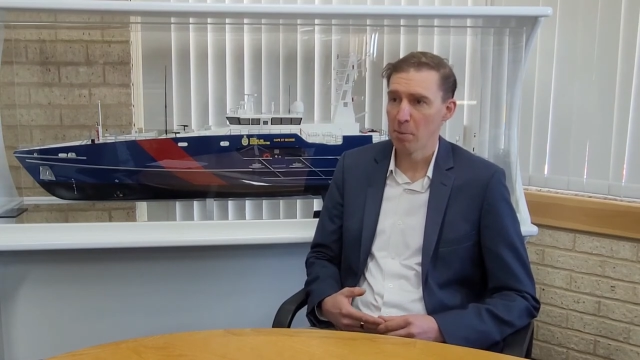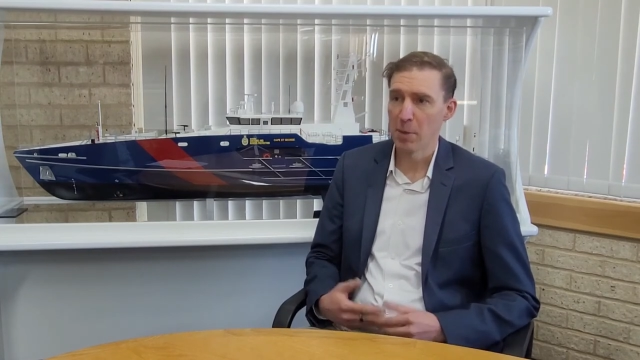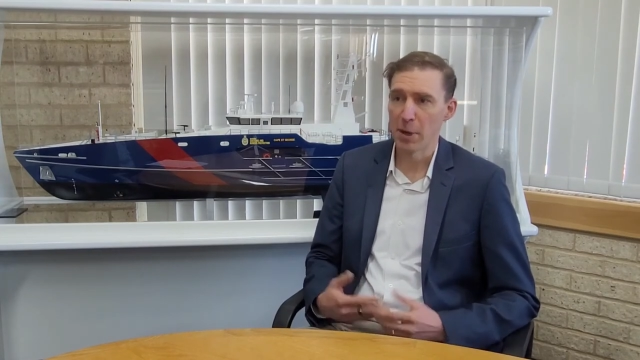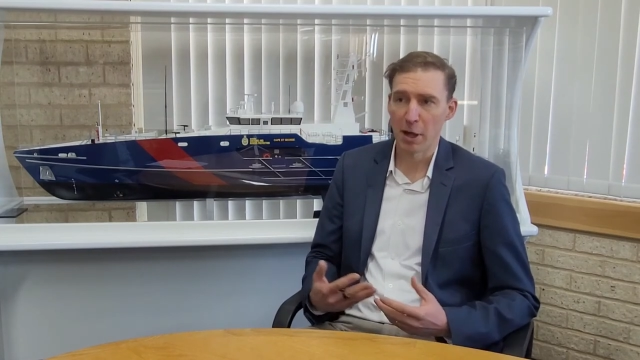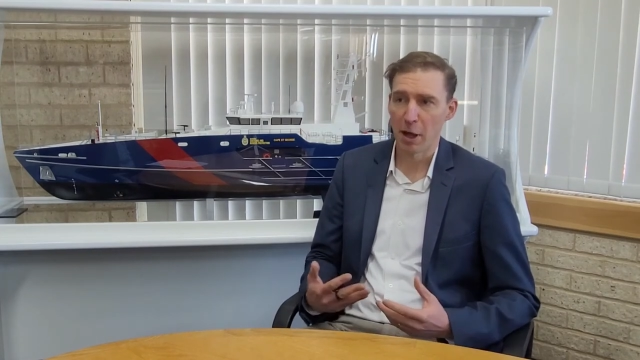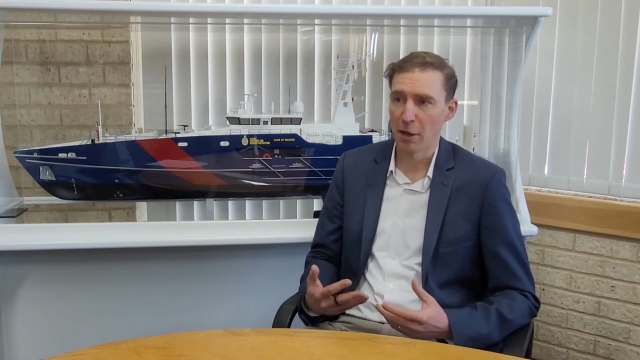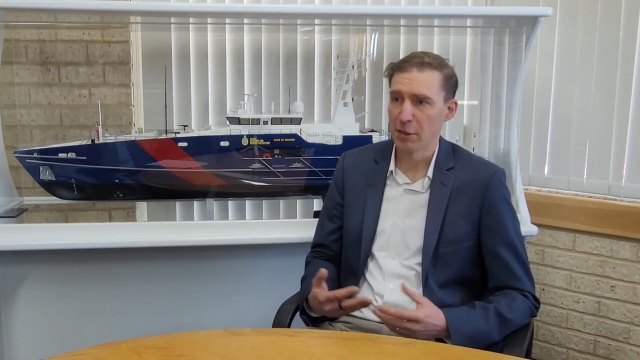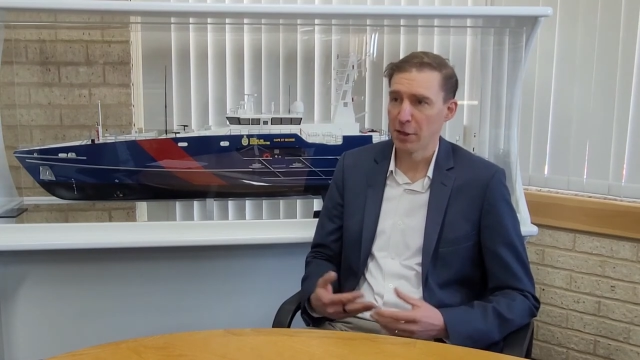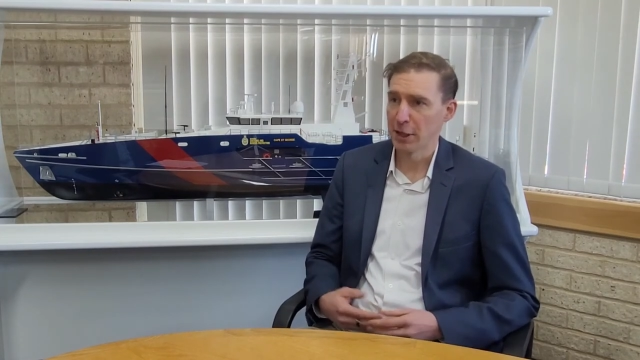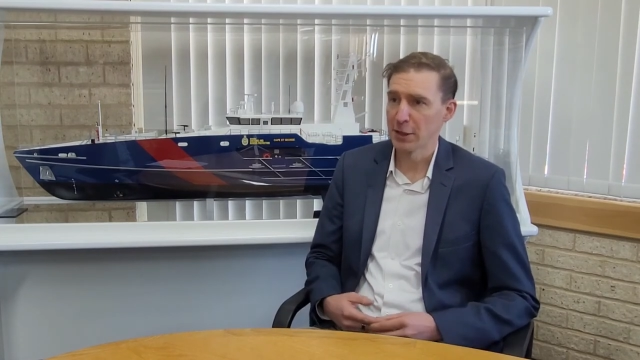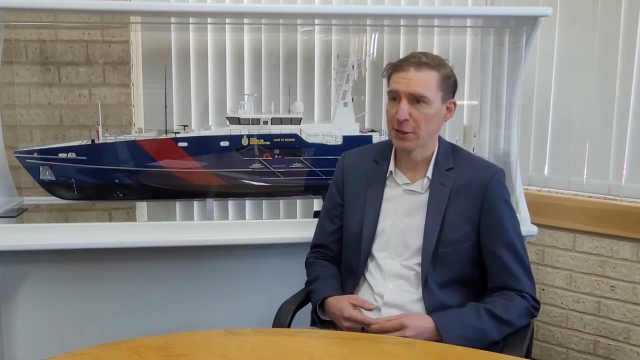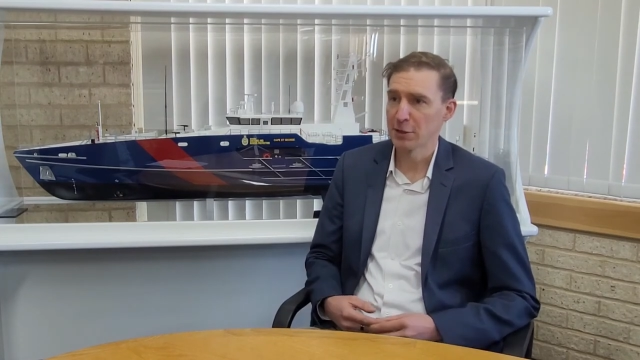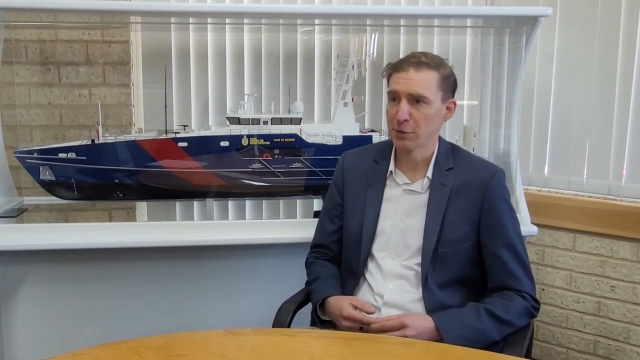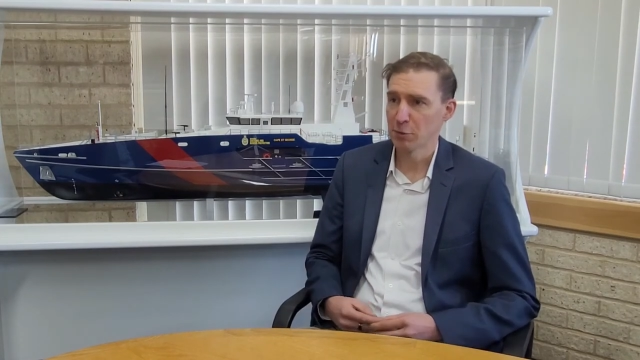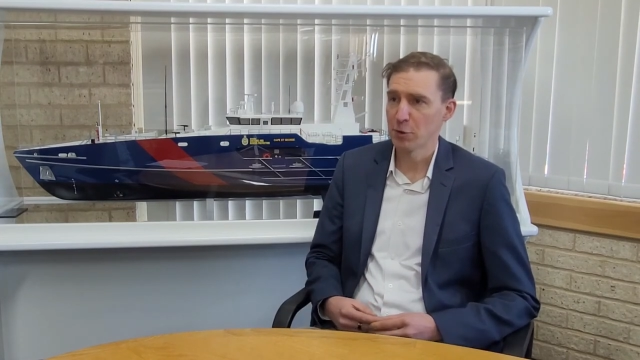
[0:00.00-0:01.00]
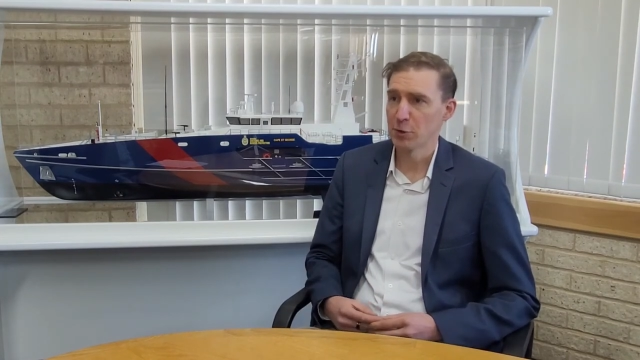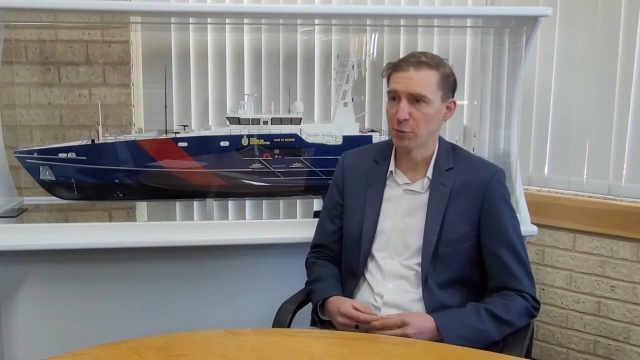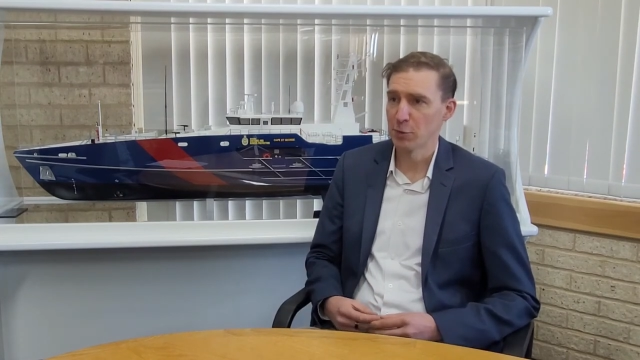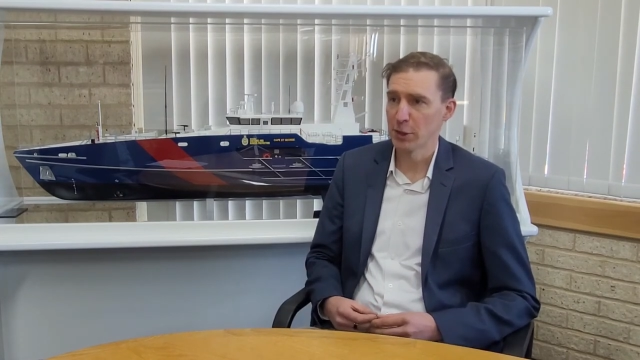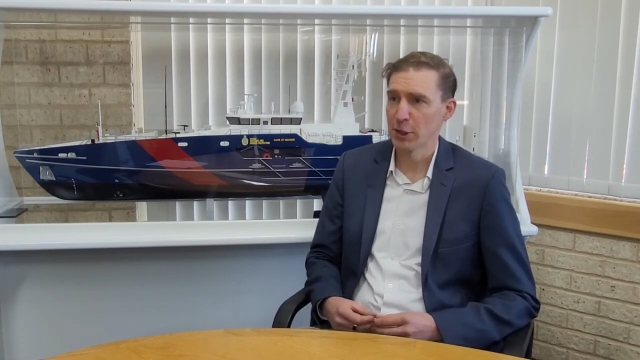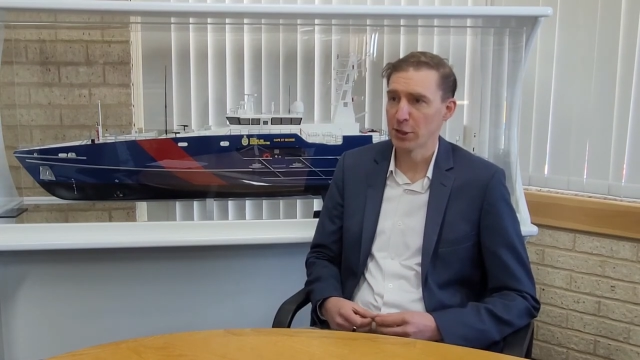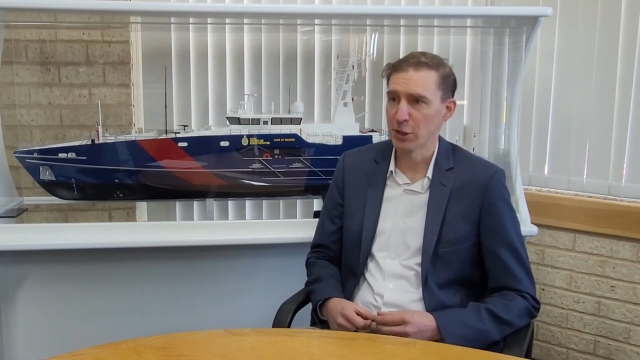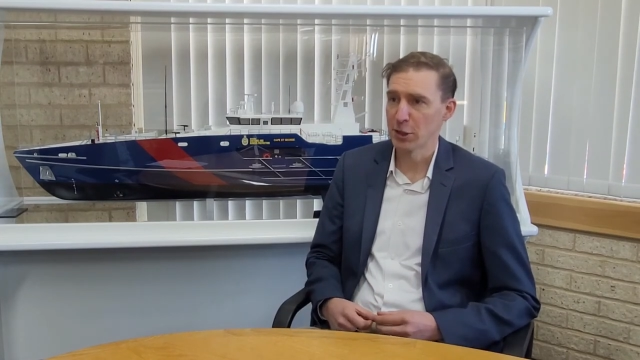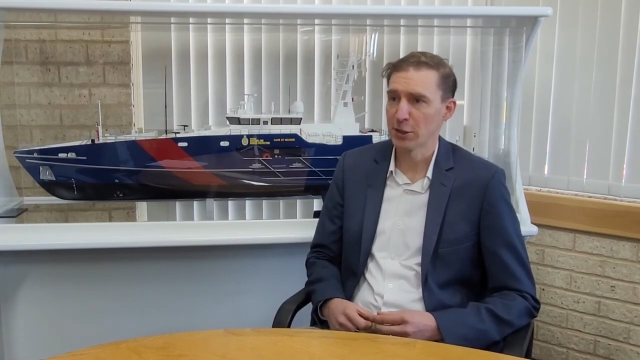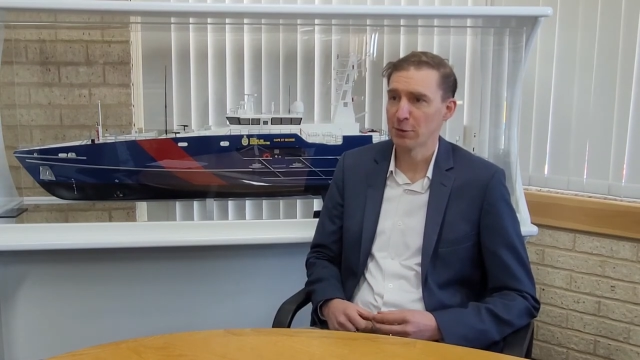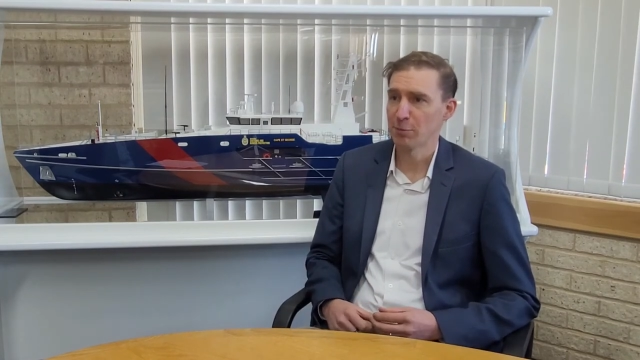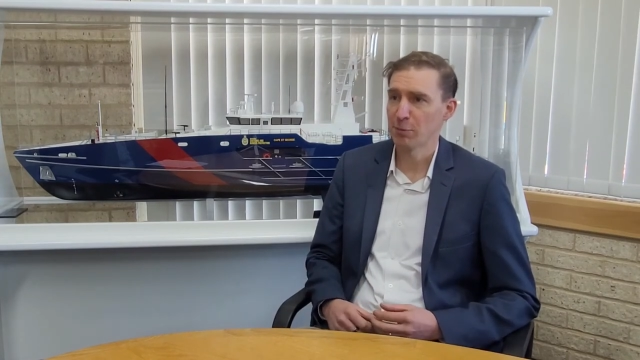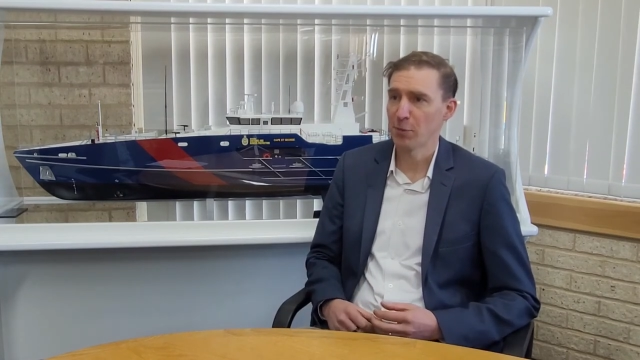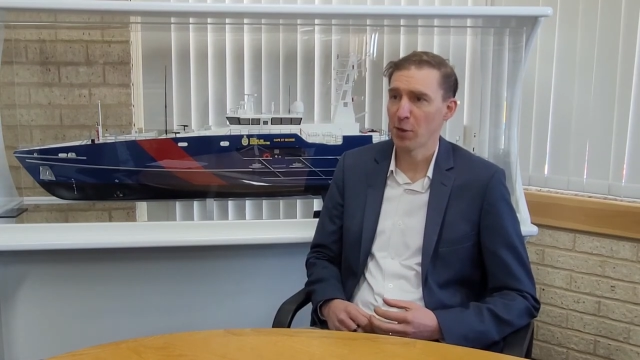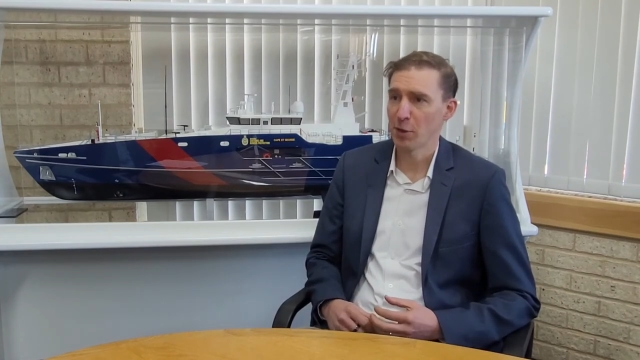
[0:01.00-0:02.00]
But I think it's really
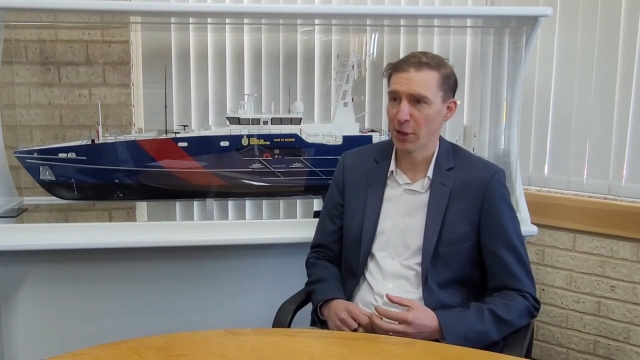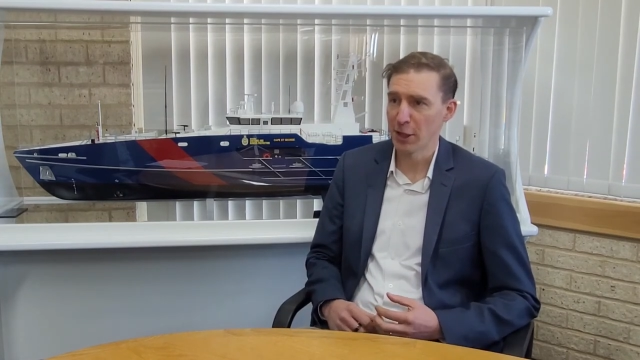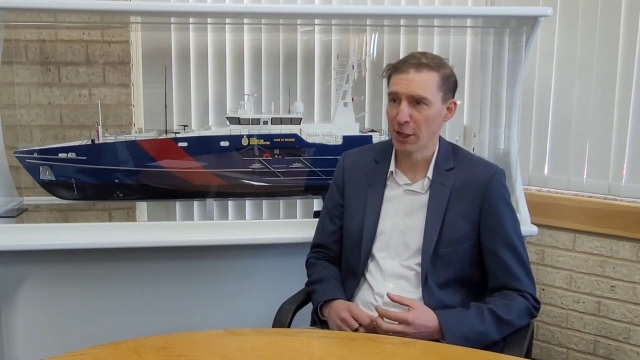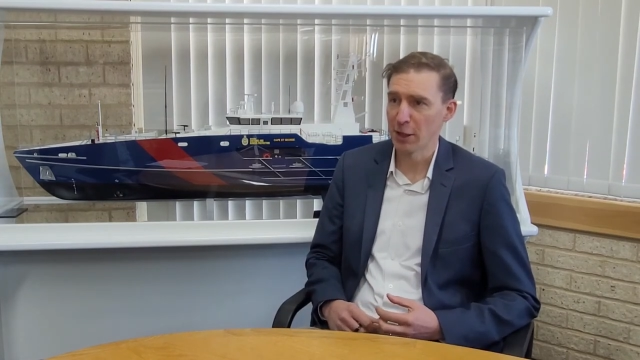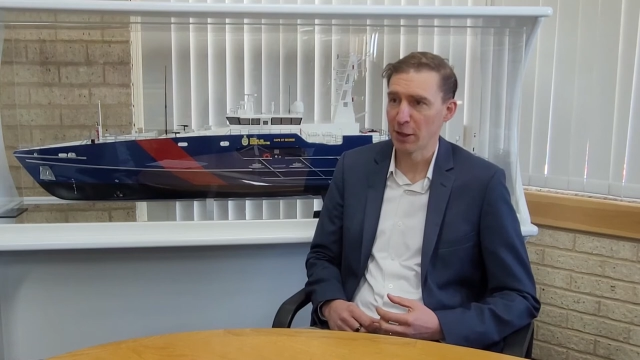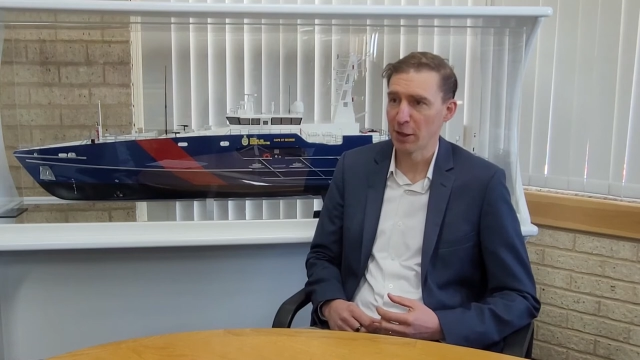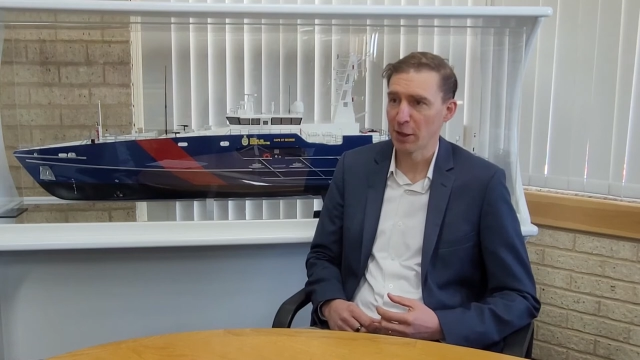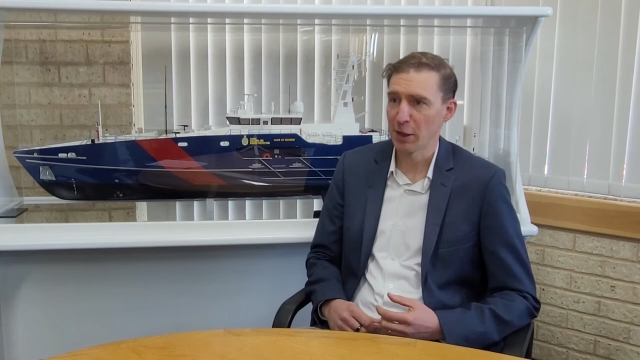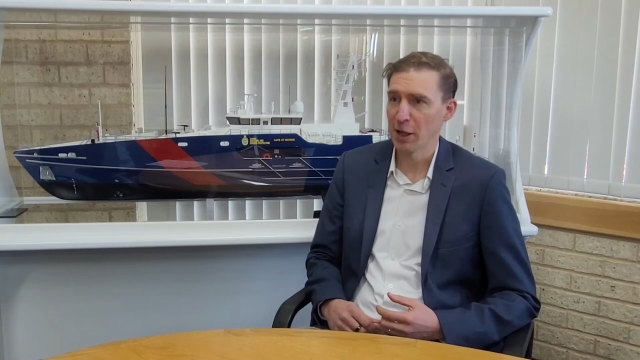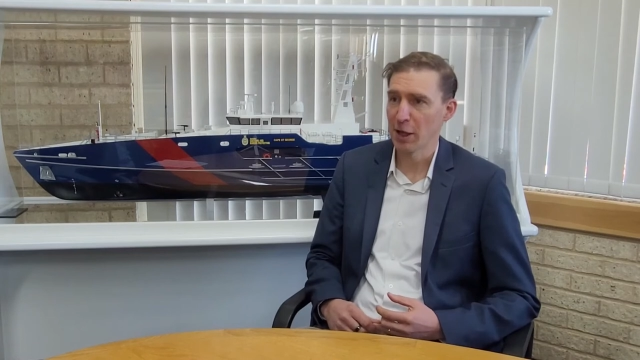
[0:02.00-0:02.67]
just thinking